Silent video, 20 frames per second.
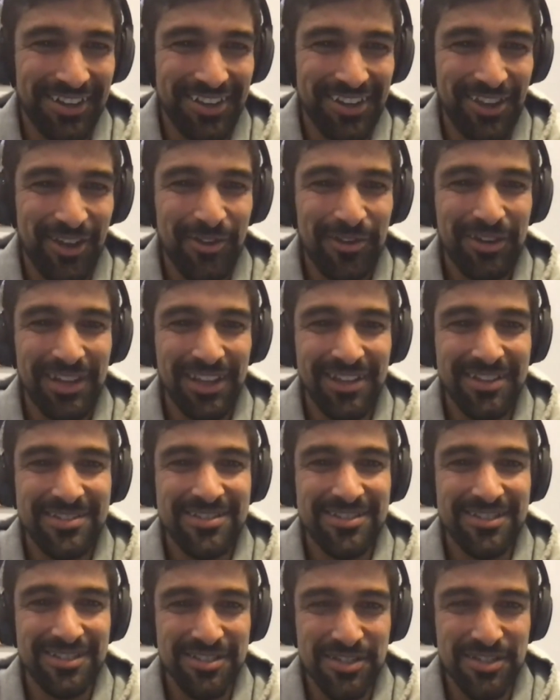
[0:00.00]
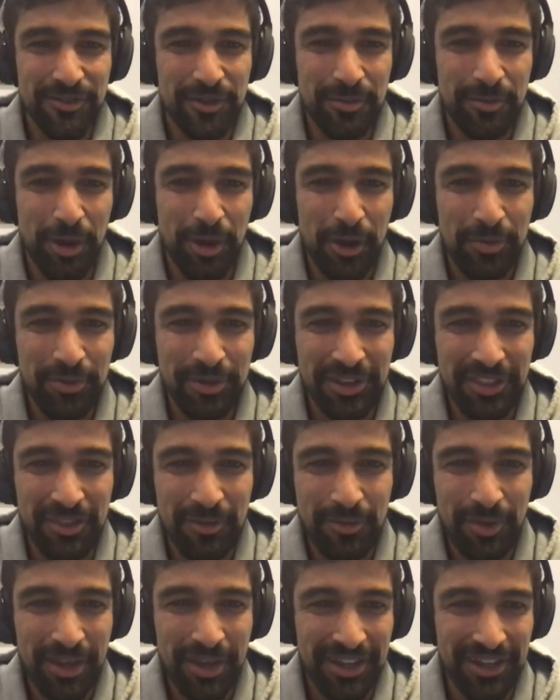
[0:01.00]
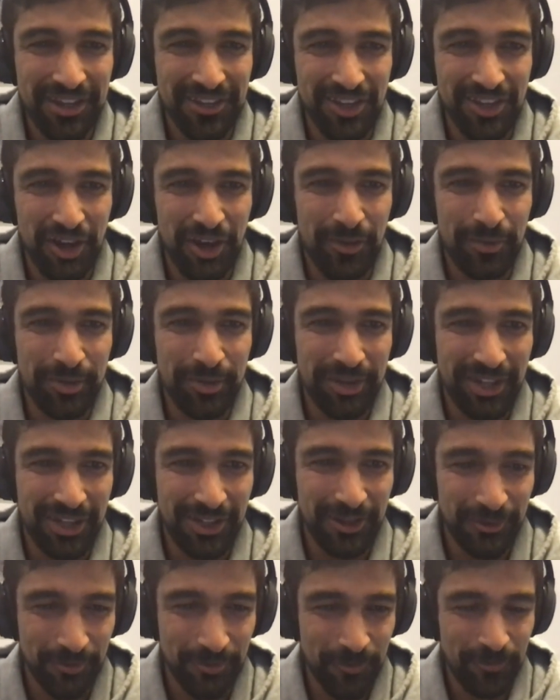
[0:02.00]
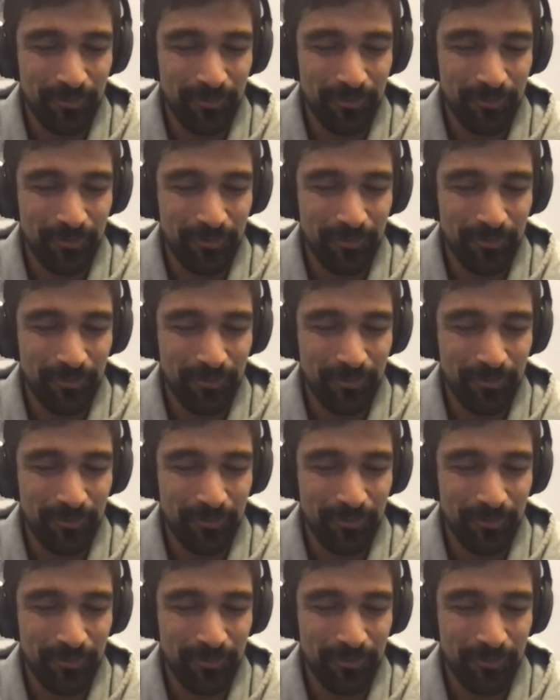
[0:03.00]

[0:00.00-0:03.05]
in the only instance of him opening the batting in the IPL?